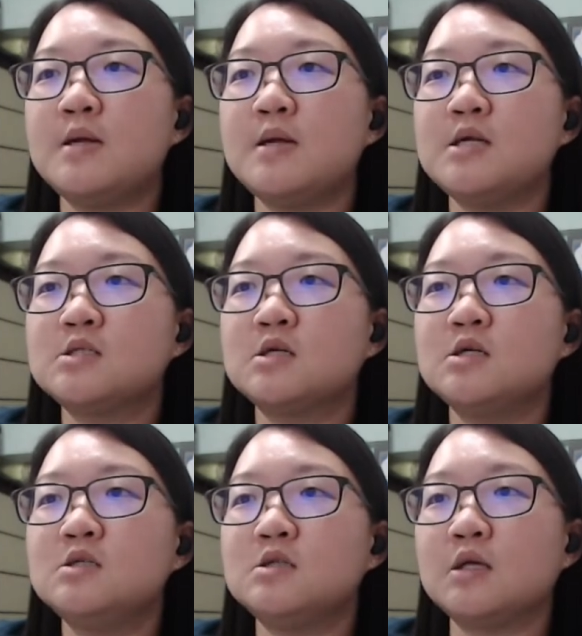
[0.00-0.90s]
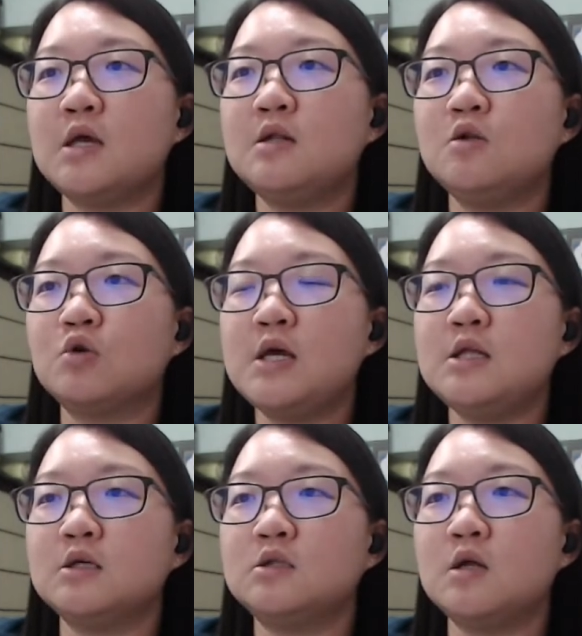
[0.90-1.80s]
again, locate the turning point.